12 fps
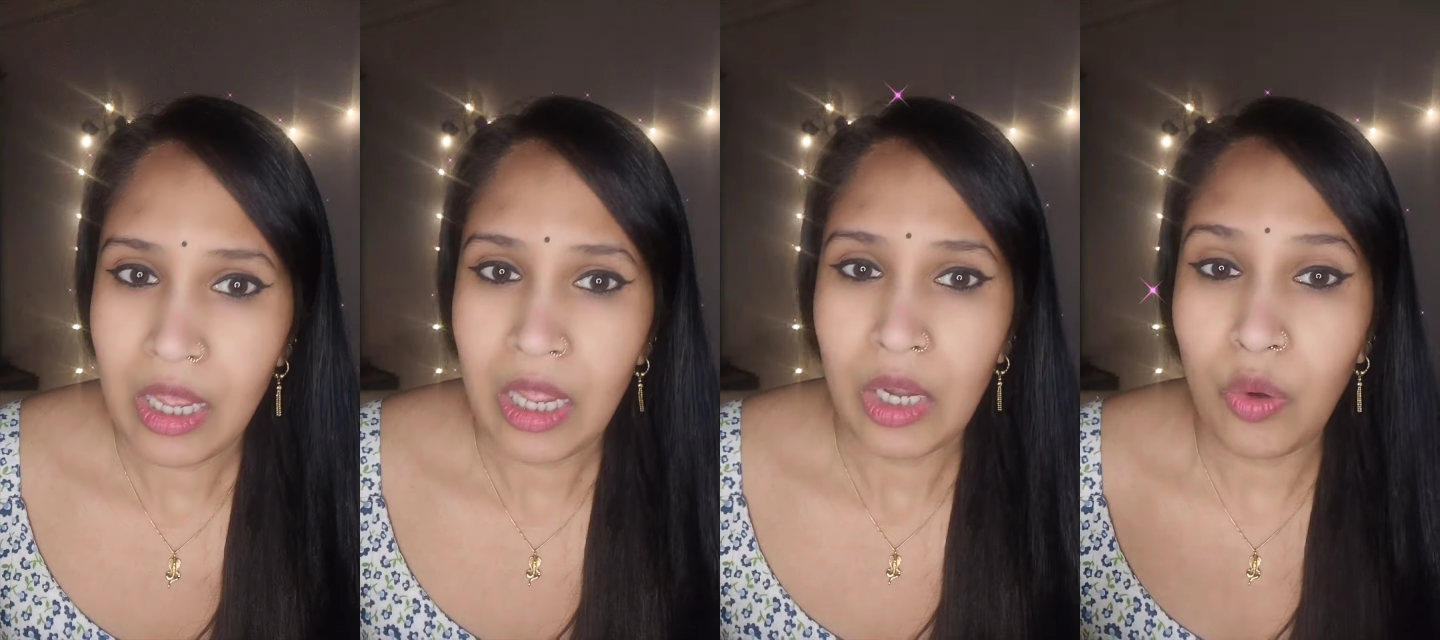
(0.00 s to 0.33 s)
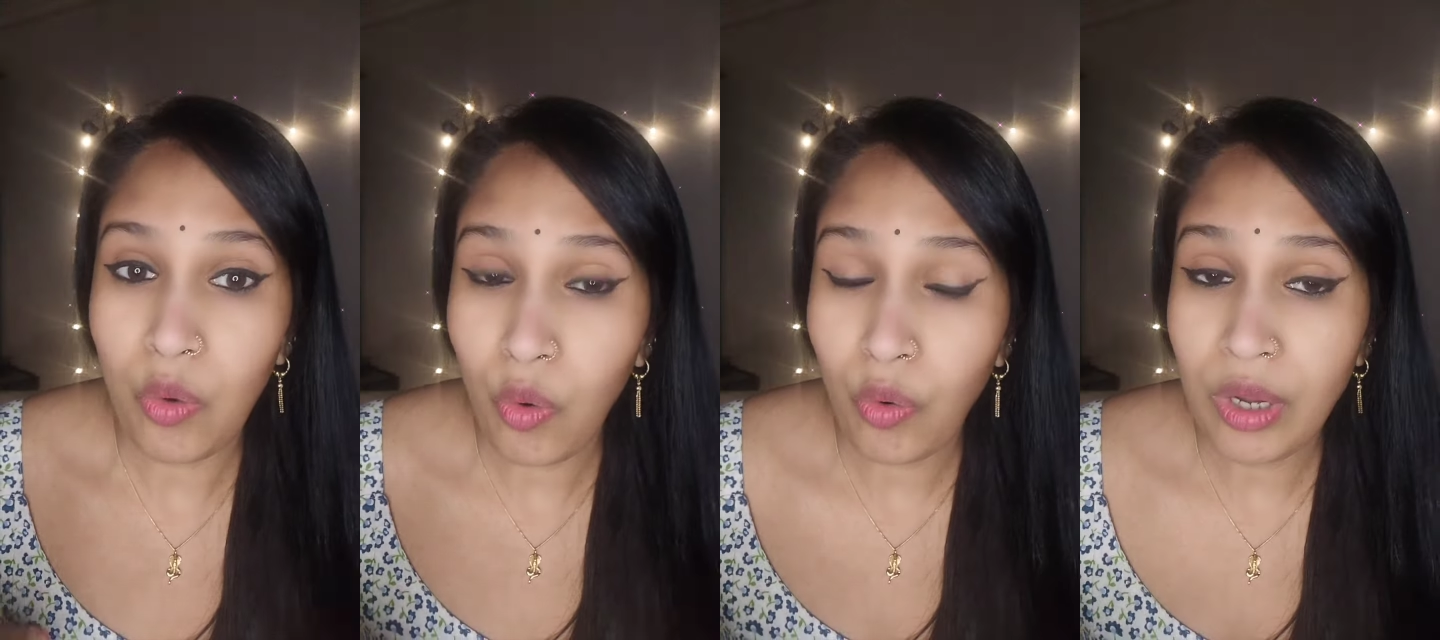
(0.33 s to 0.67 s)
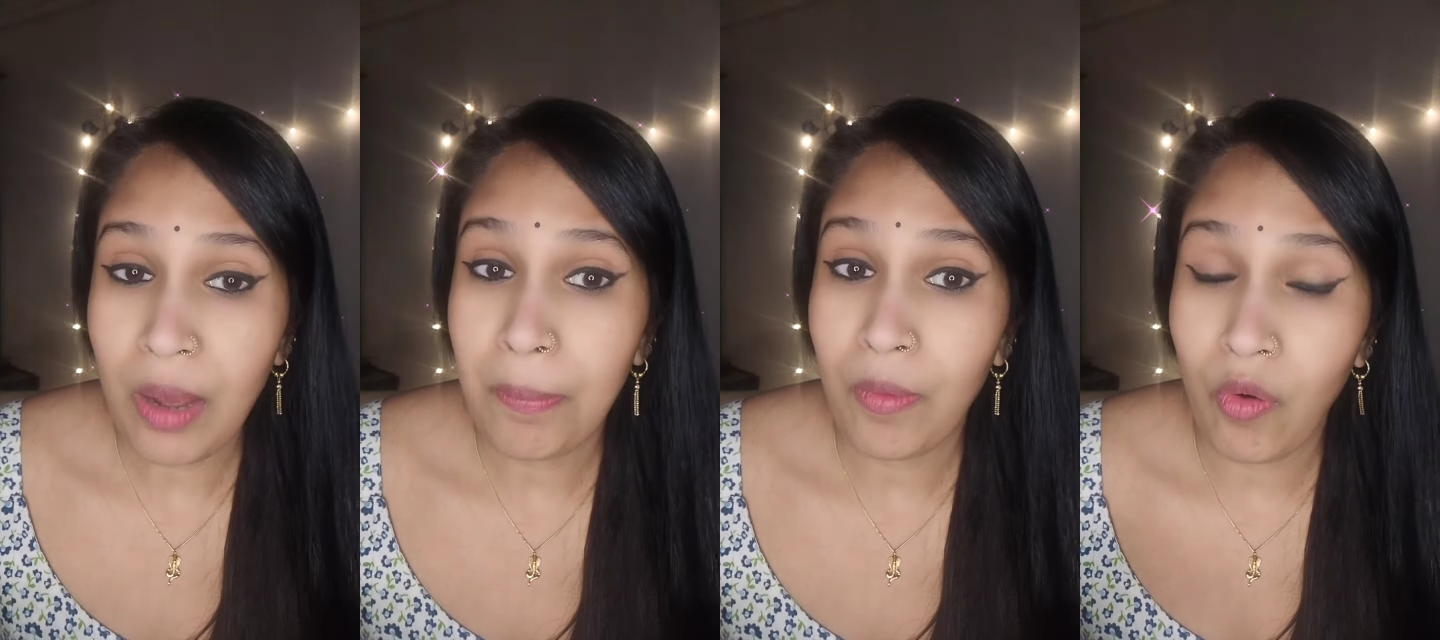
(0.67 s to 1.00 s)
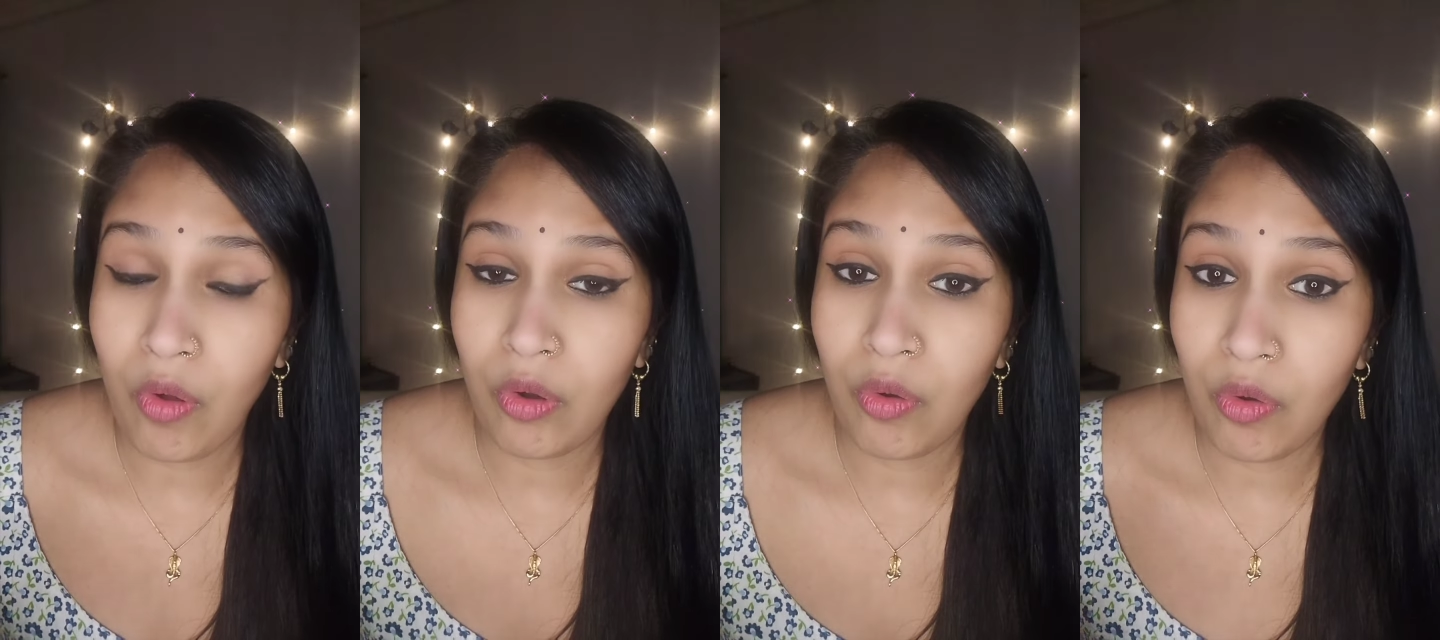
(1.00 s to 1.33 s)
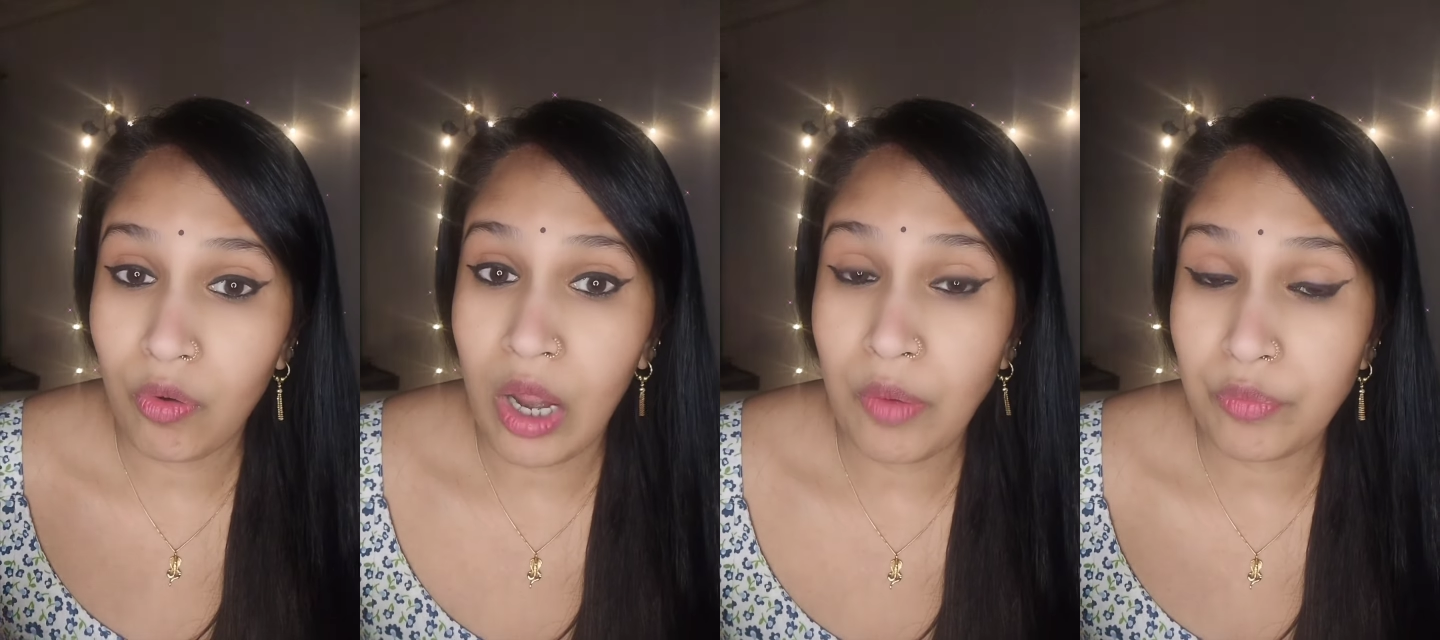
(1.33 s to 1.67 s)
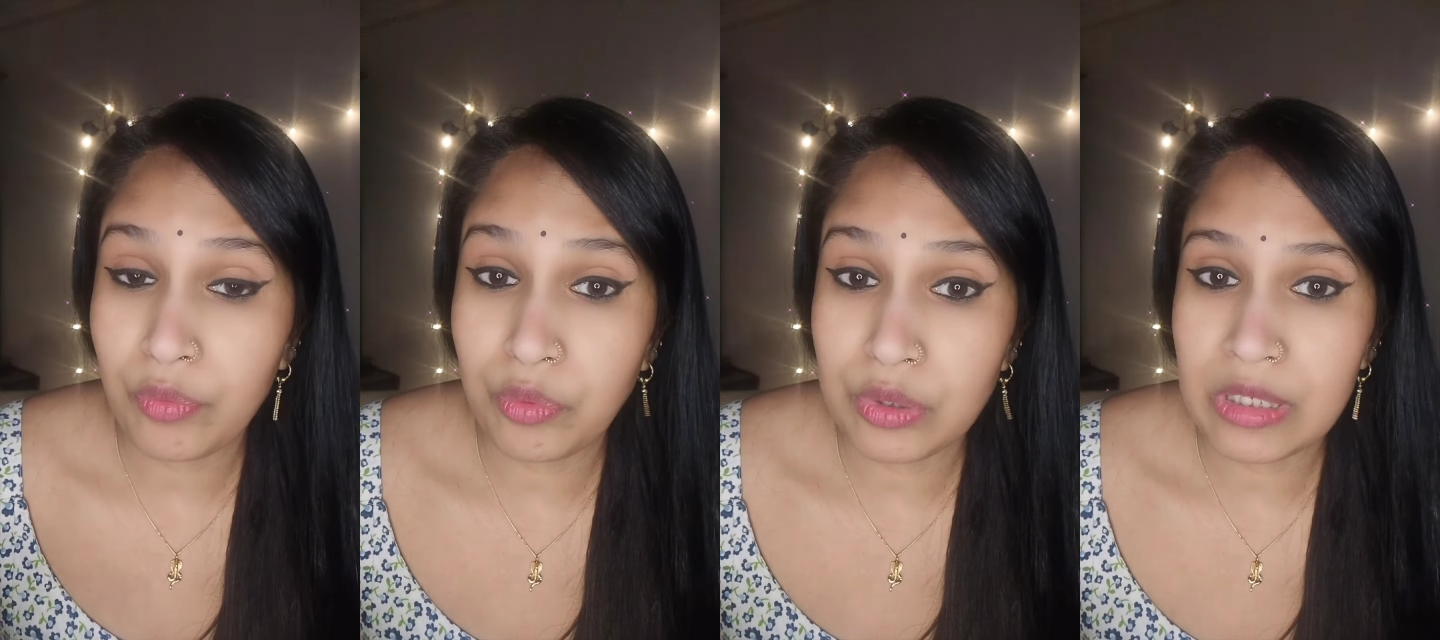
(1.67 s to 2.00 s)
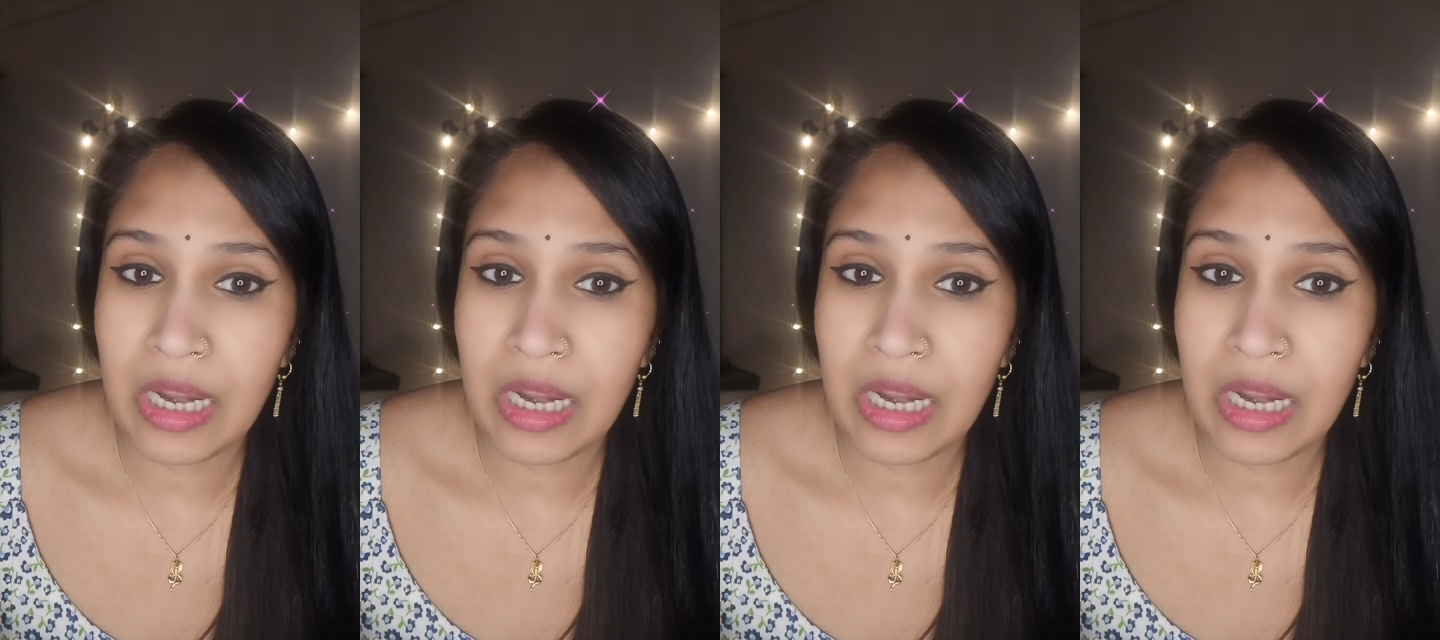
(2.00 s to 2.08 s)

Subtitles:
Load up on low carb foods